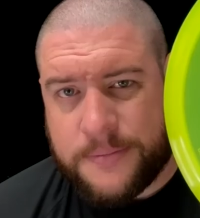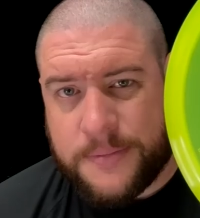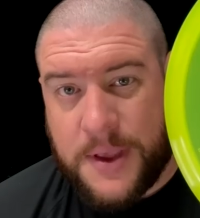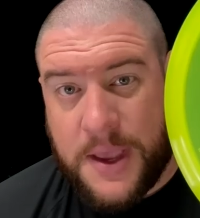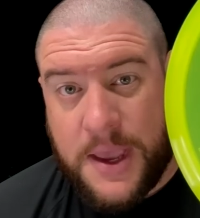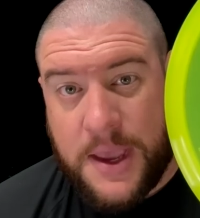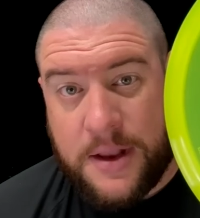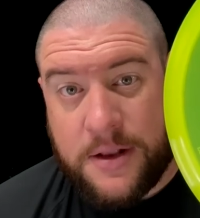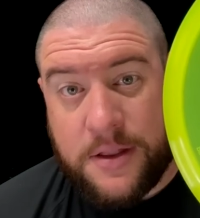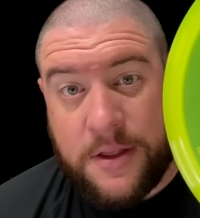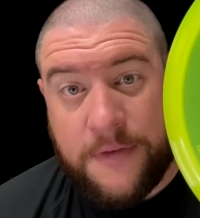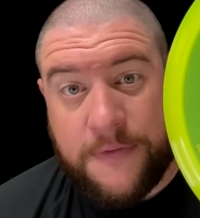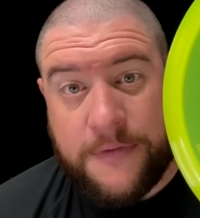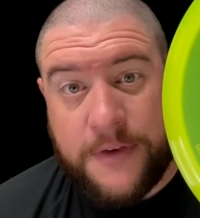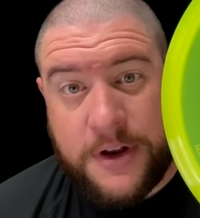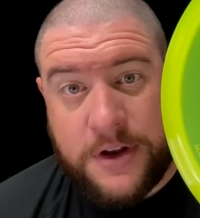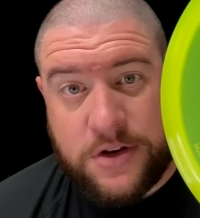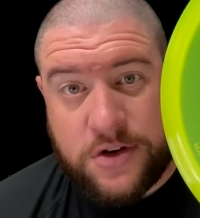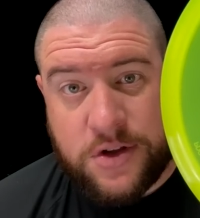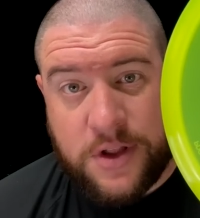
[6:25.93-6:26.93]
and the
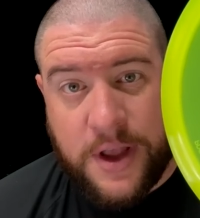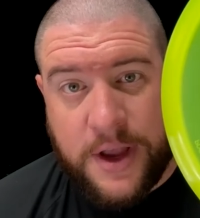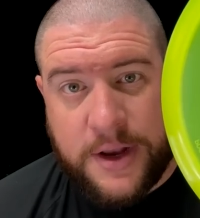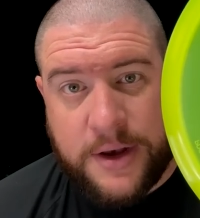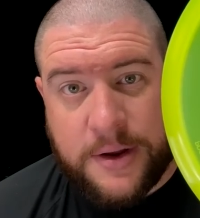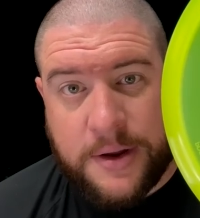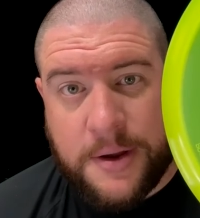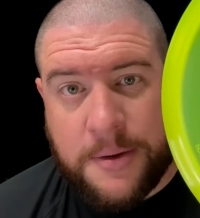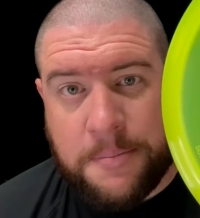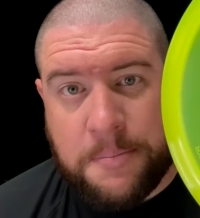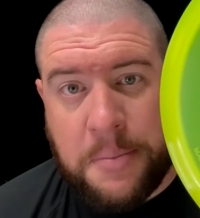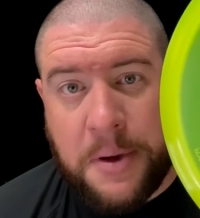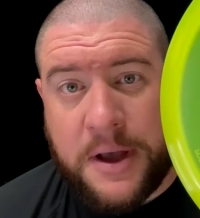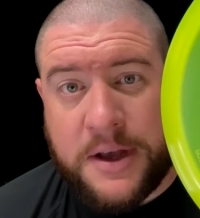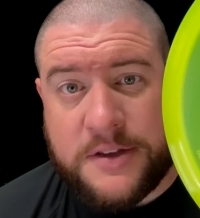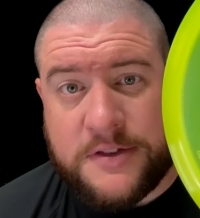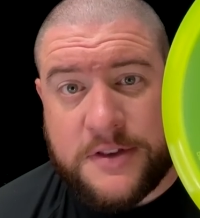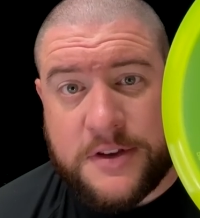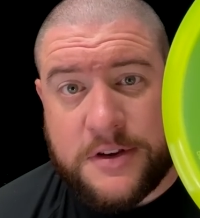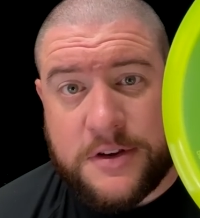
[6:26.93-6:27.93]
Finish Line
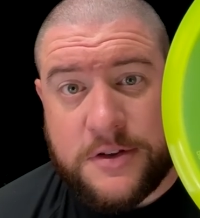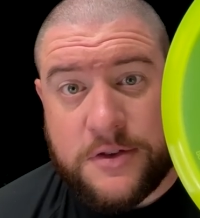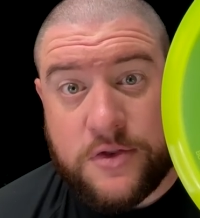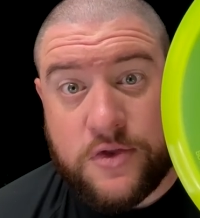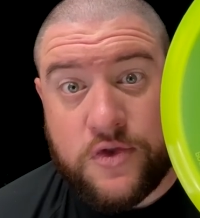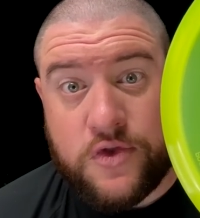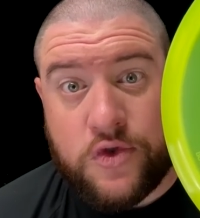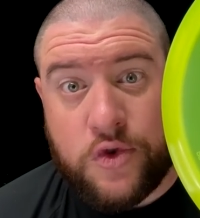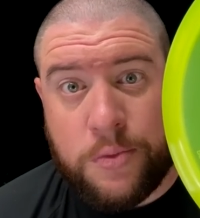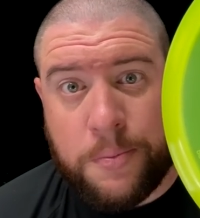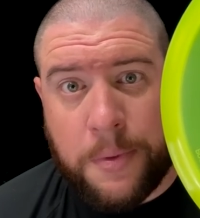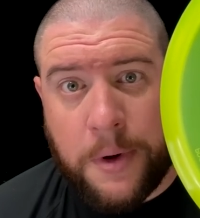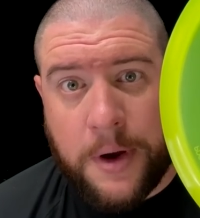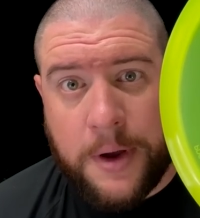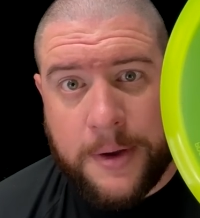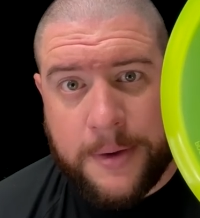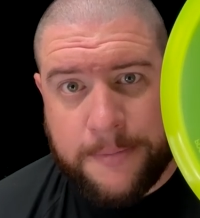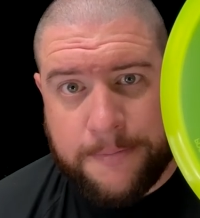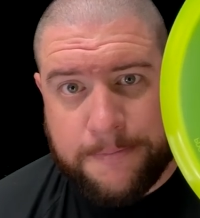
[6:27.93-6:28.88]
Composite Supra.